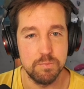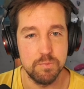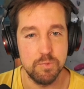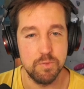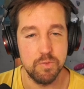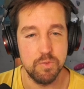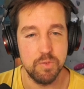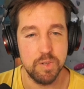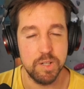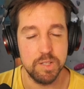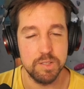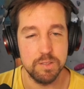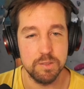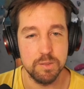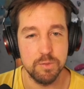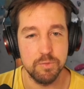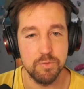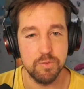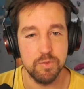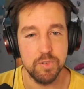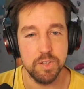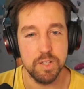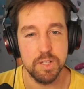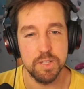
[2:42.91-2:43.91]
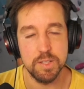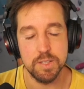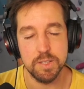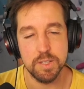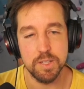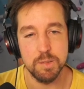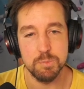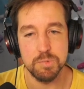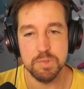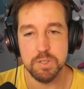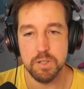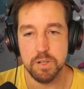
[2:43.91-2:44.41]
find some fit,
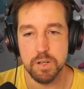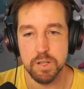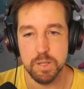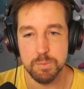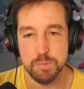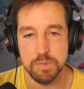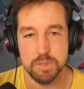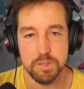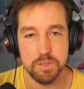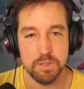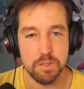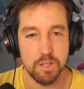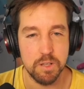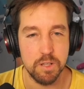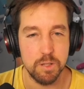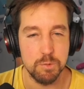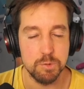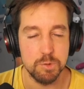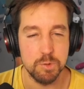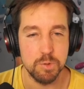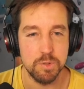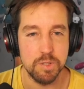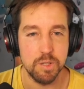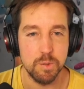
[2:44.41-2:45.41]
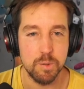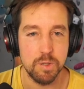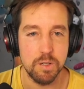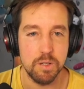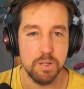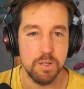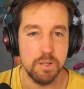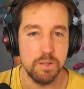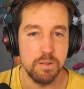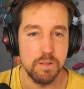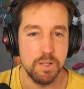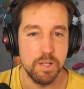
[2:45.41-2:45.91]
keep your hips close to the
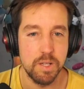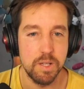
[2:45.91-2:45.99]
wall.